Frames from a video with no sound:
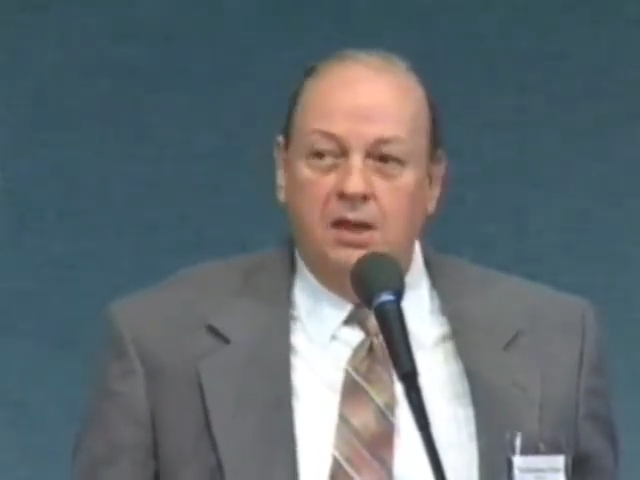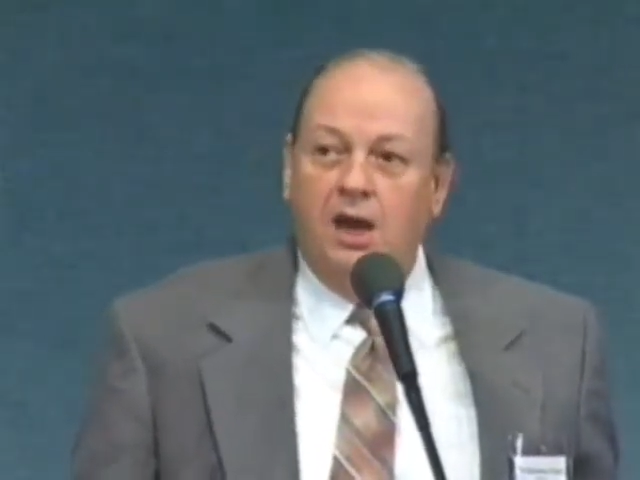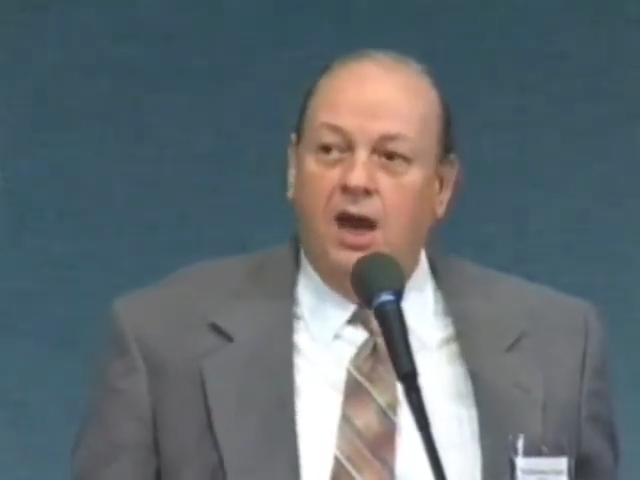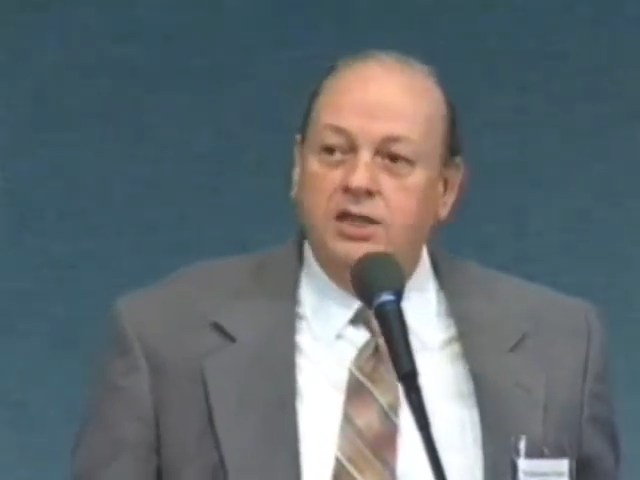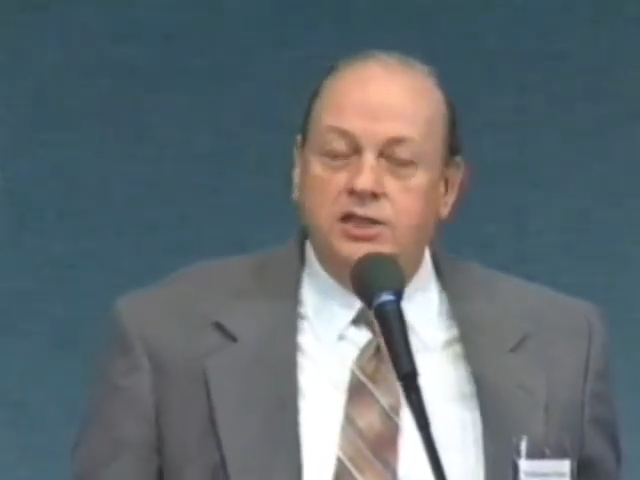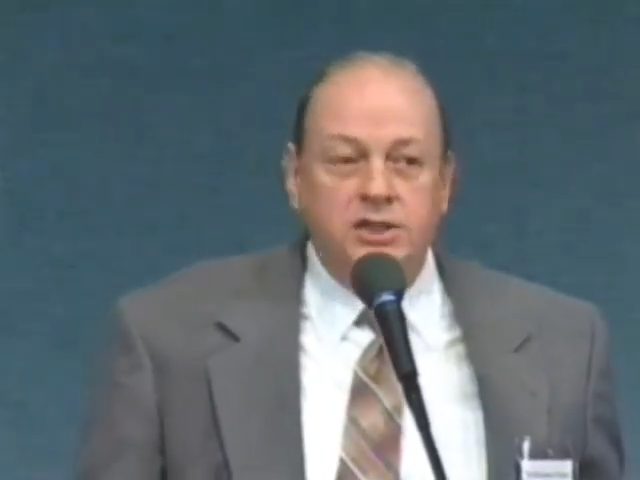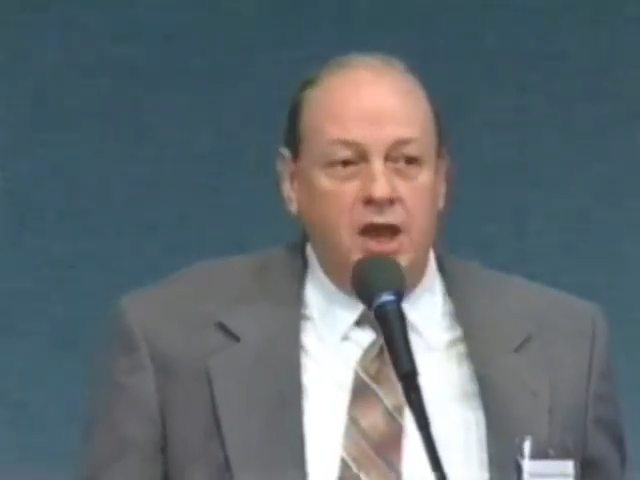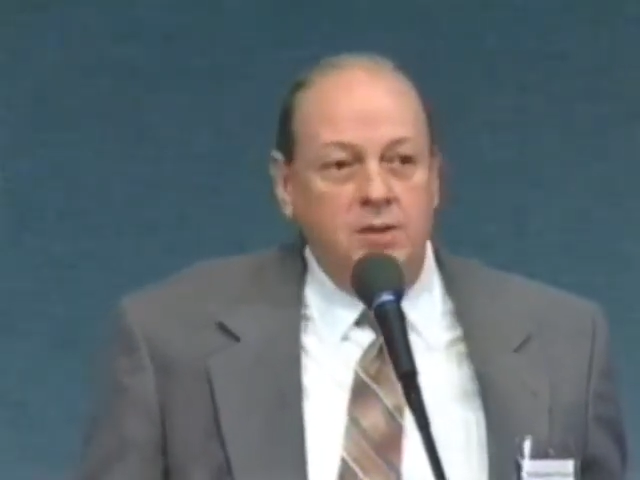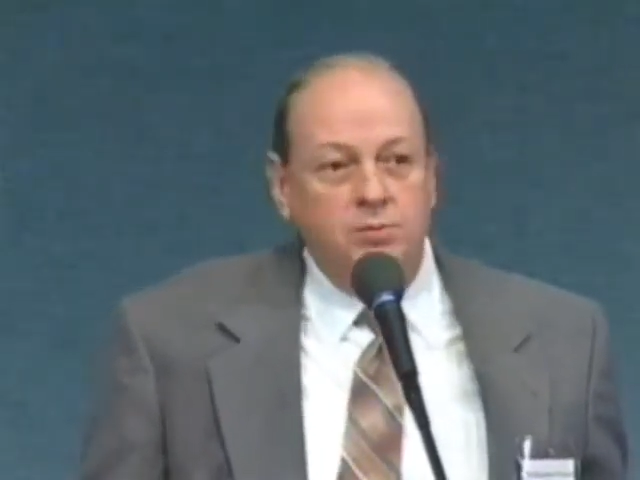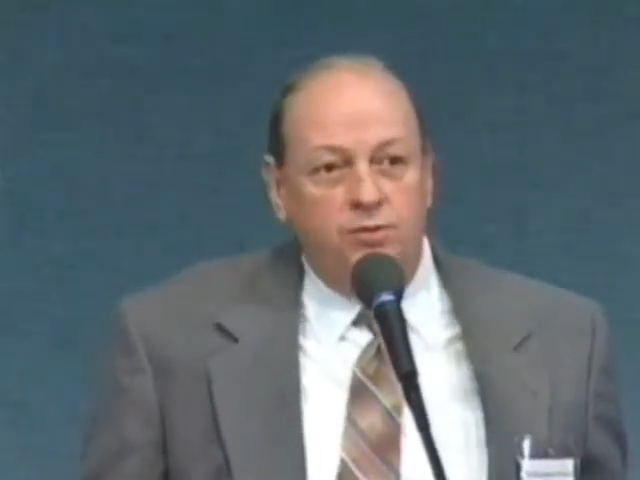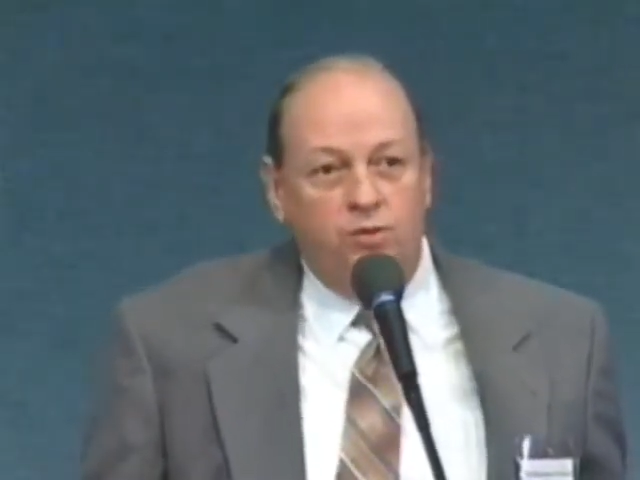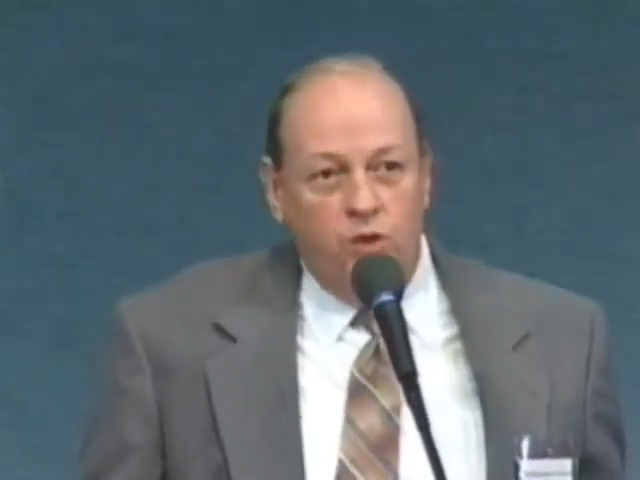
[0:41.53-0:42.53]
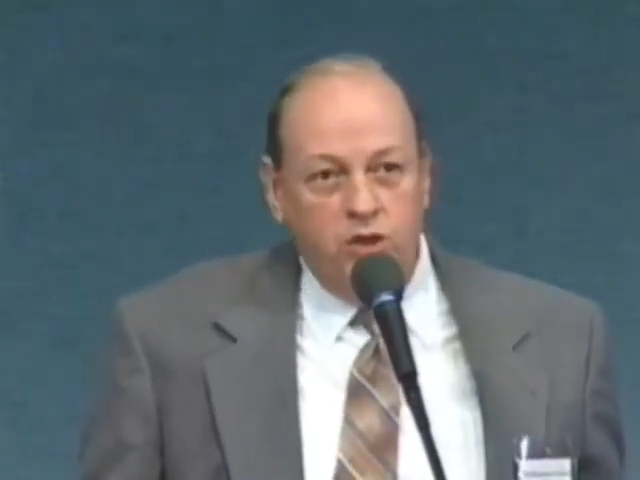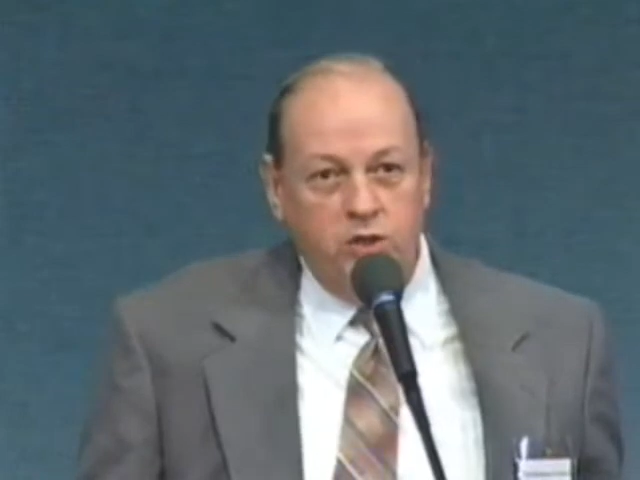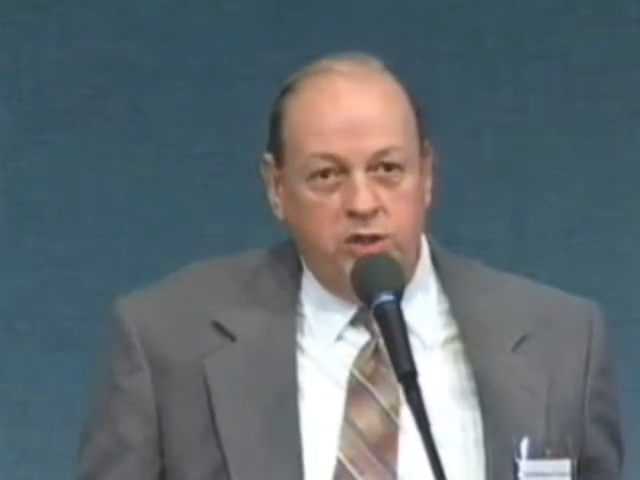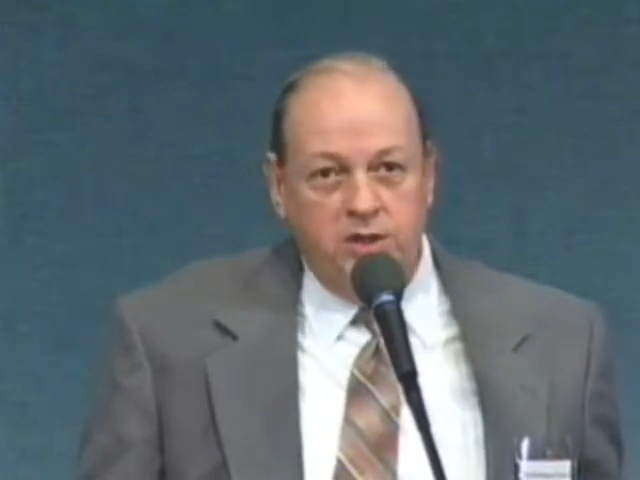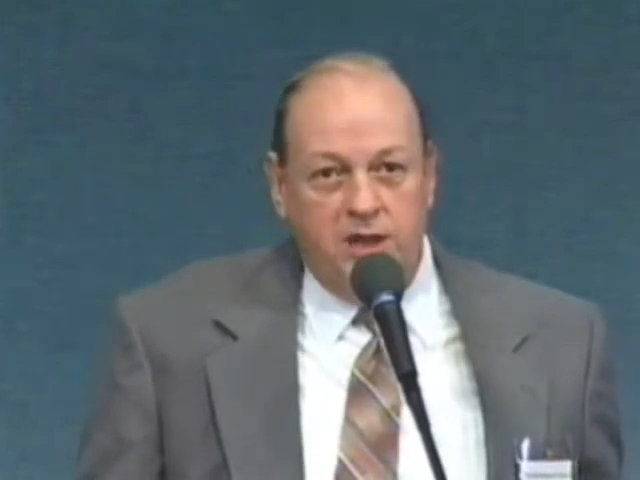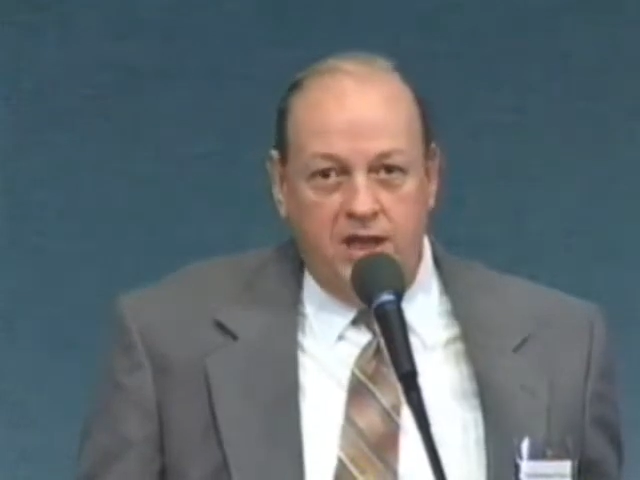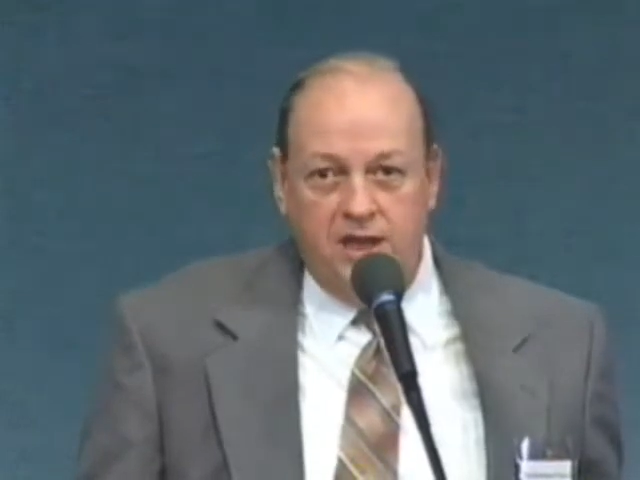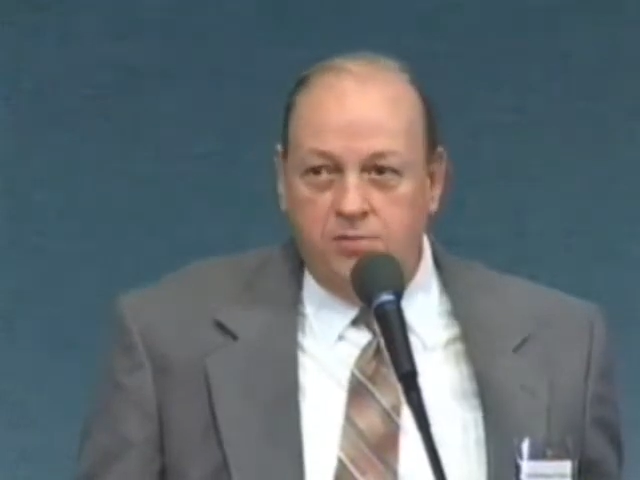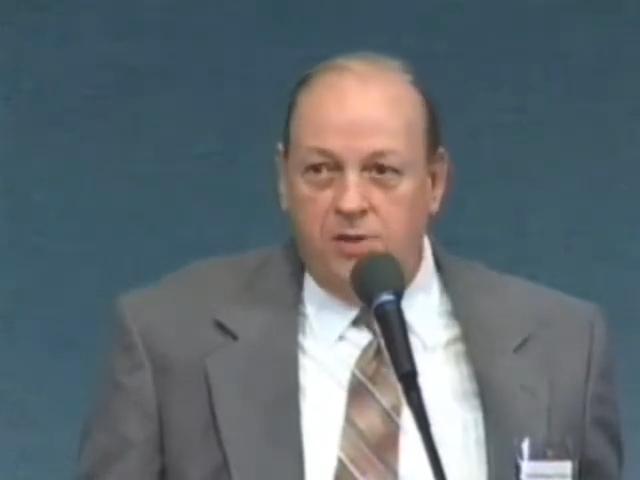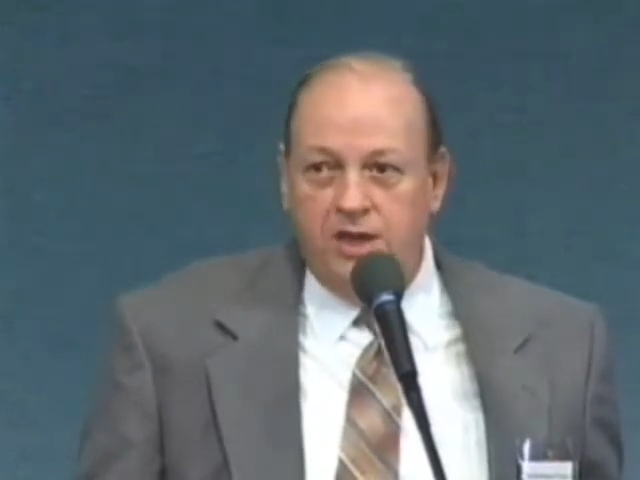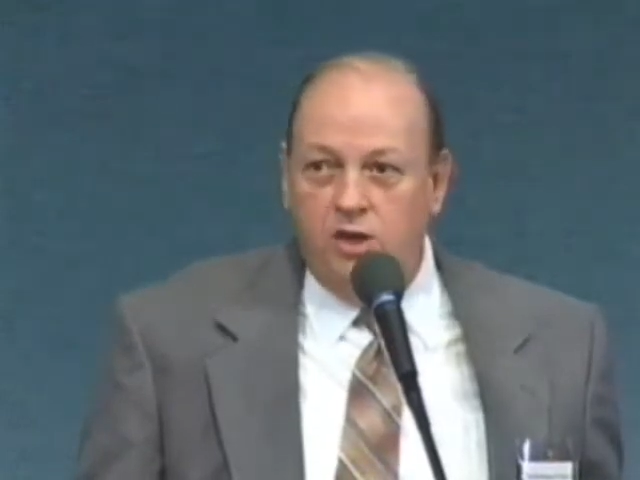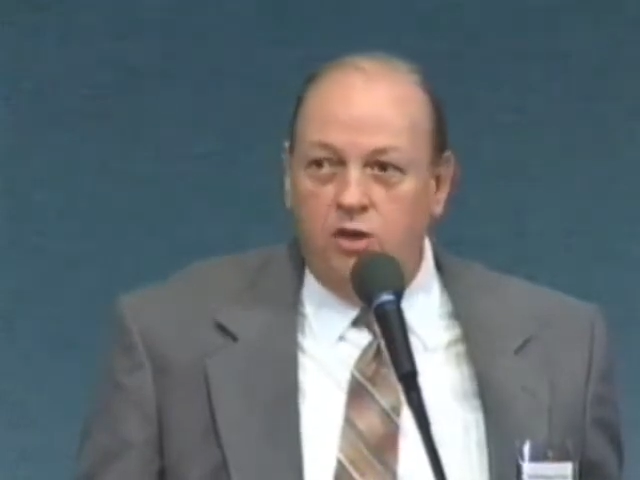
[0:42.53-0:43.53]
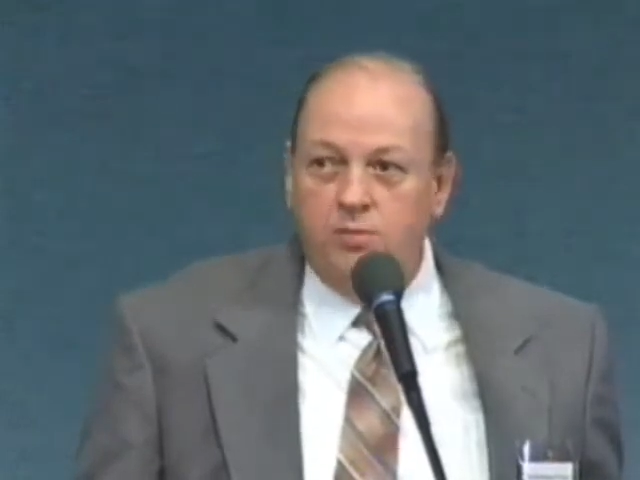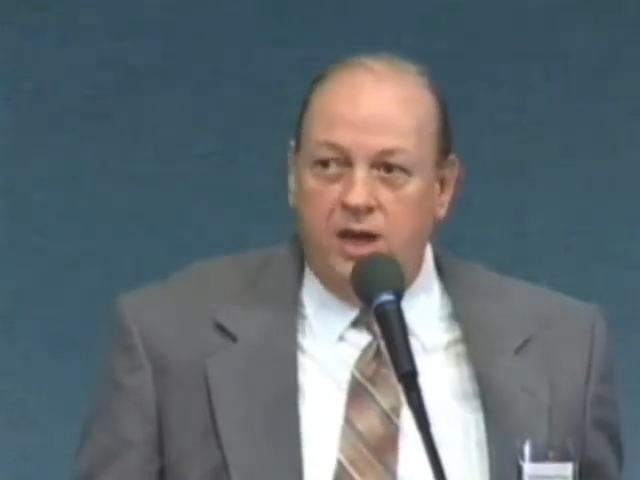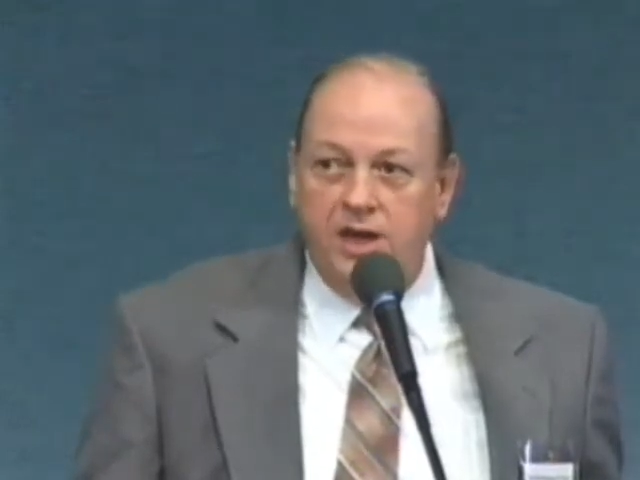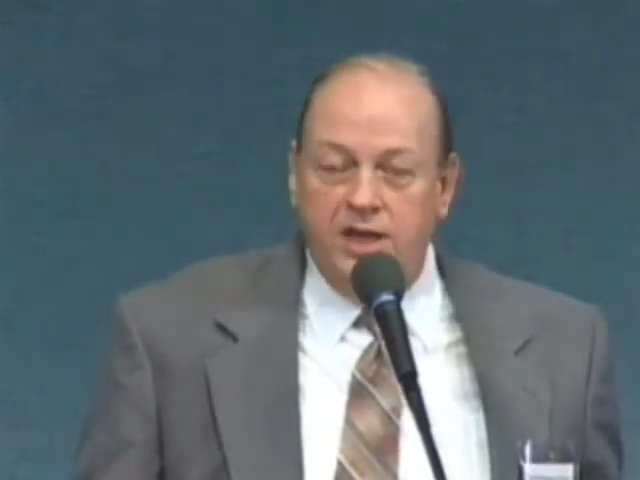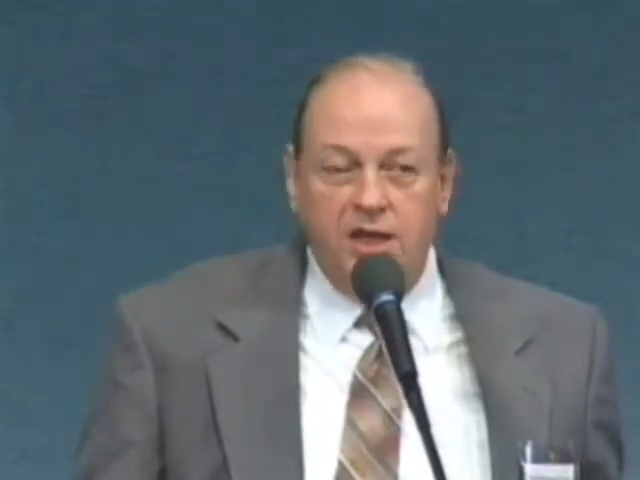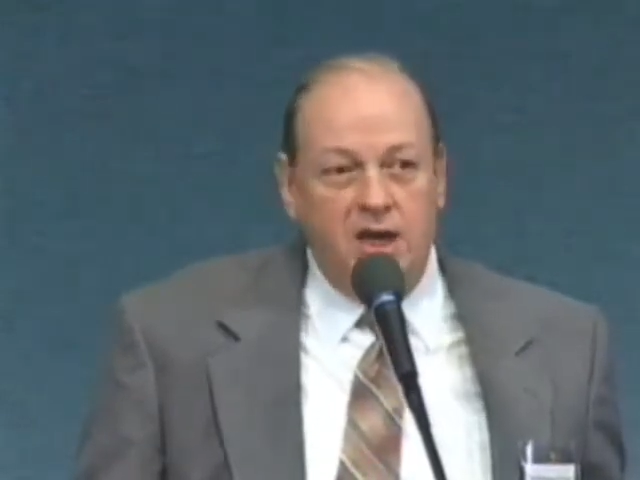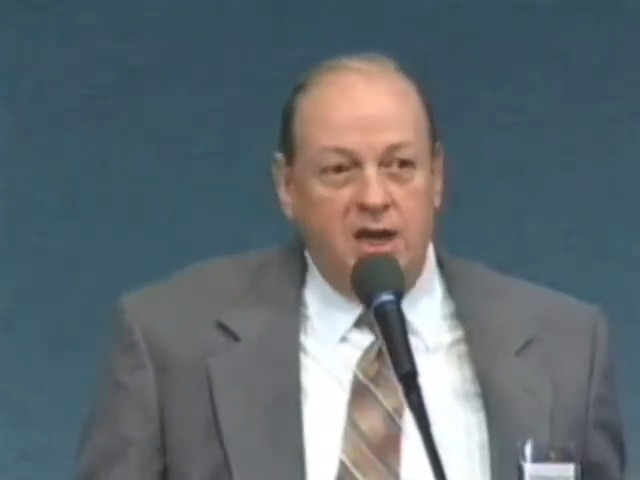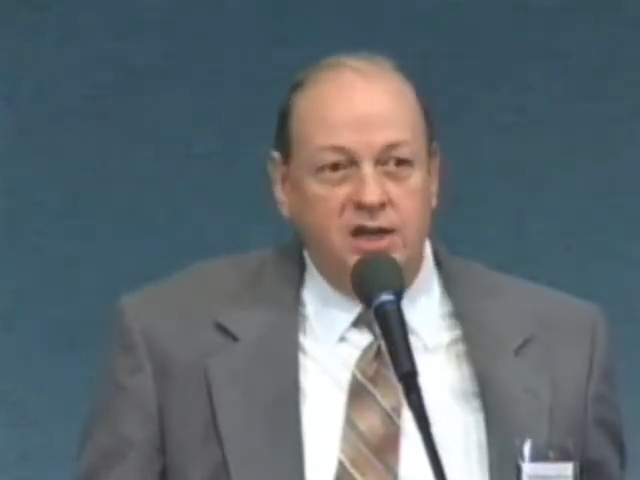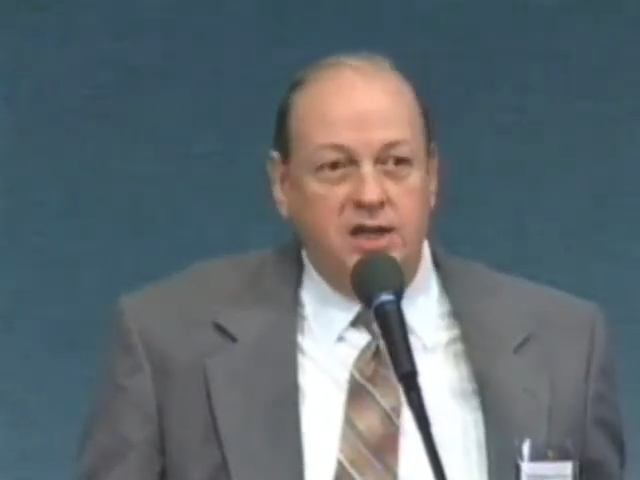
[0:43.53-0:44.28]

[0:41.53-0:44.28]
I stand before you today in my almighty God,